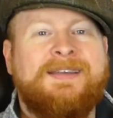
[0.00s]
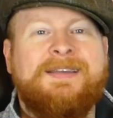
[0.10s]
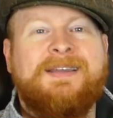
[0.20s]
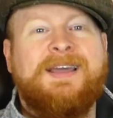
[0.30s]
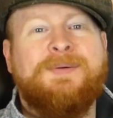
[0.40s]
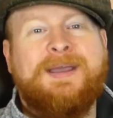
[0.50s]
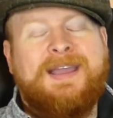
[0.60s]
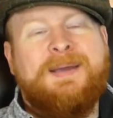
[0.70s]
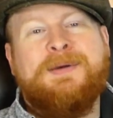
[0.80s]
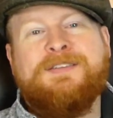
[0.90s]
Anyway,
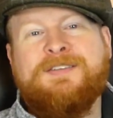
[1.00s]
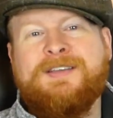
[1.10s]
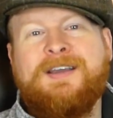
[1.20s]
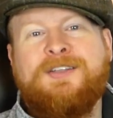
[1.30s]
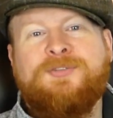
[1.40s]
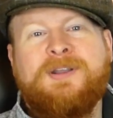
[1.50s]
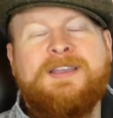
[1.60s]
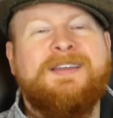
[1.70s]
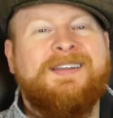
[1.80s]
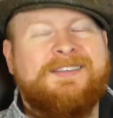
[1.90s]
Amex is kind of tricky.
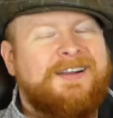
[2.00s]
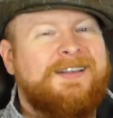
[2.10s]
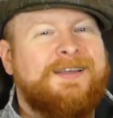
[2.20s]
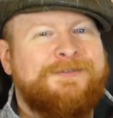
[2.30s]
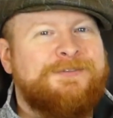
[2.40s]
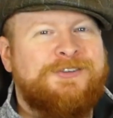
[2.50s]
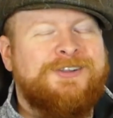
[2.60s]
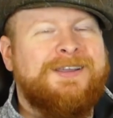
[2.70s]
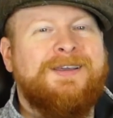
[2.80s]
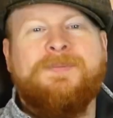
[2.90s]
It's kind of like fishing.